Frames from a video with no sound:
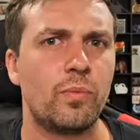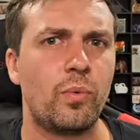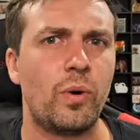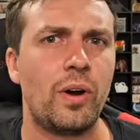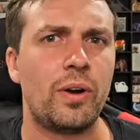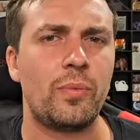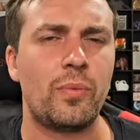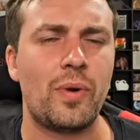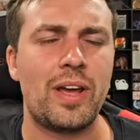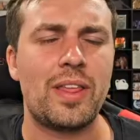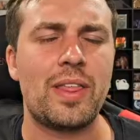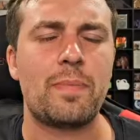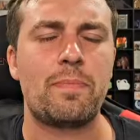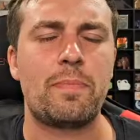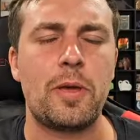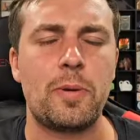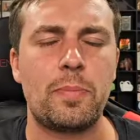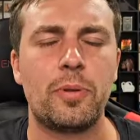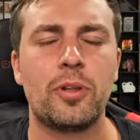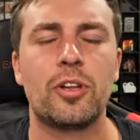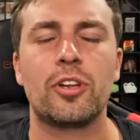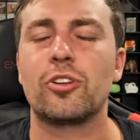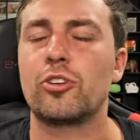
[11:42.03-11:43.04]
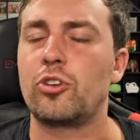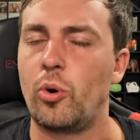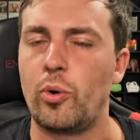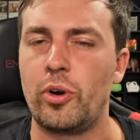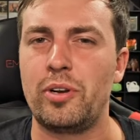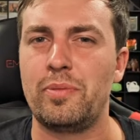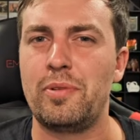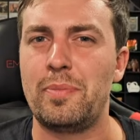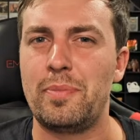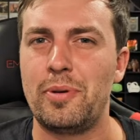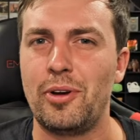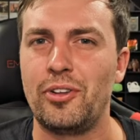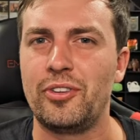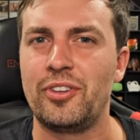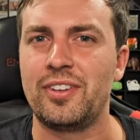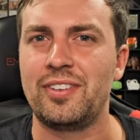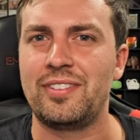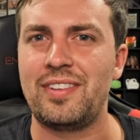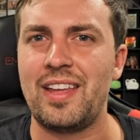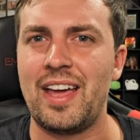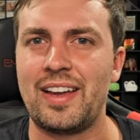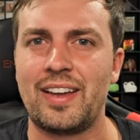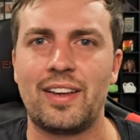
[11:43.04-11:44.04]
one way that people are going to be building this
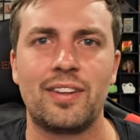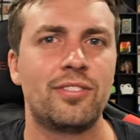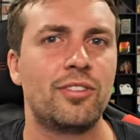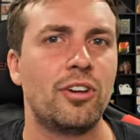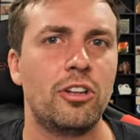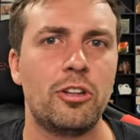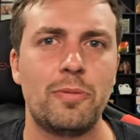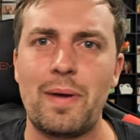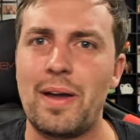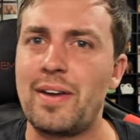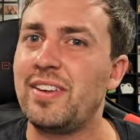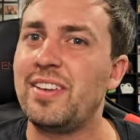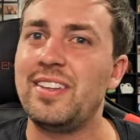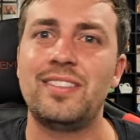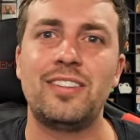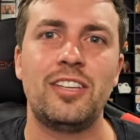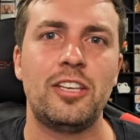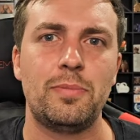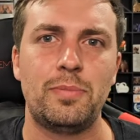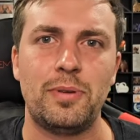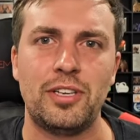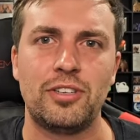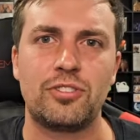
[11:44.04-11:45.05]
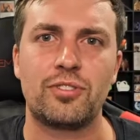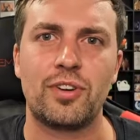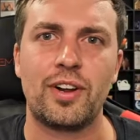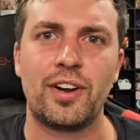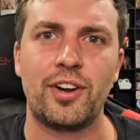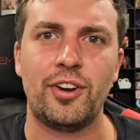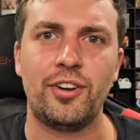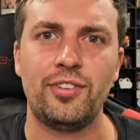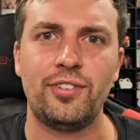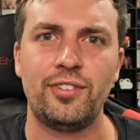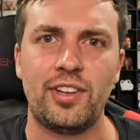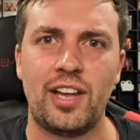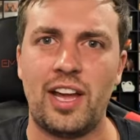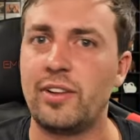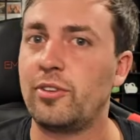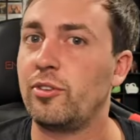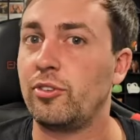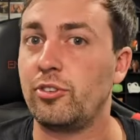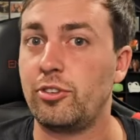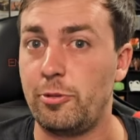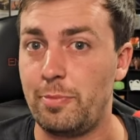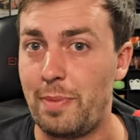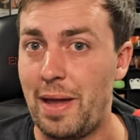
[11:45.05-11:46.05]
deck is all about E T B triggers,
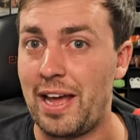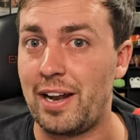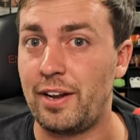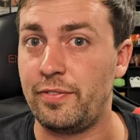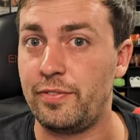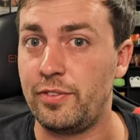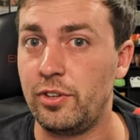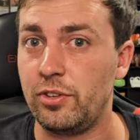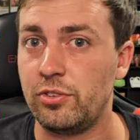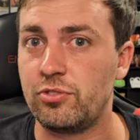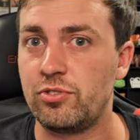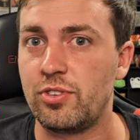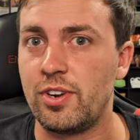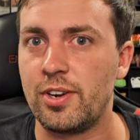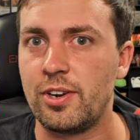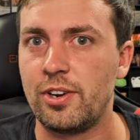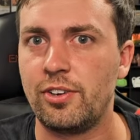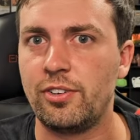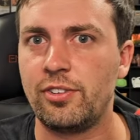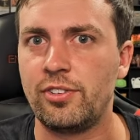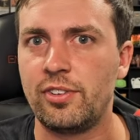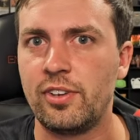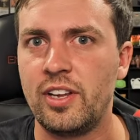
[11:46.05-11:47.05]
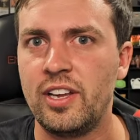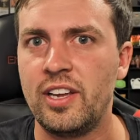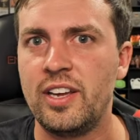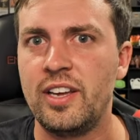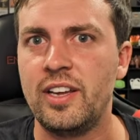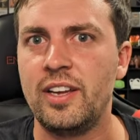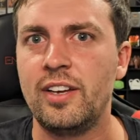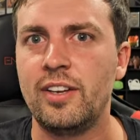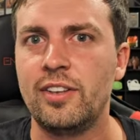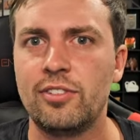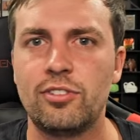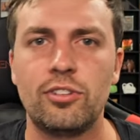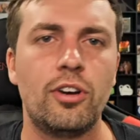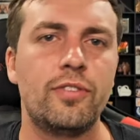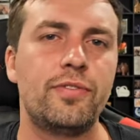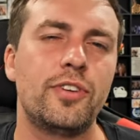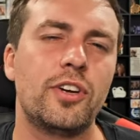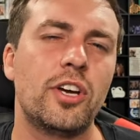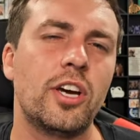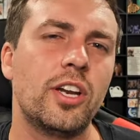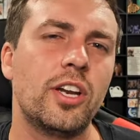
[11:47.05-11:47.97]
enters the battlefield triggers. So if you're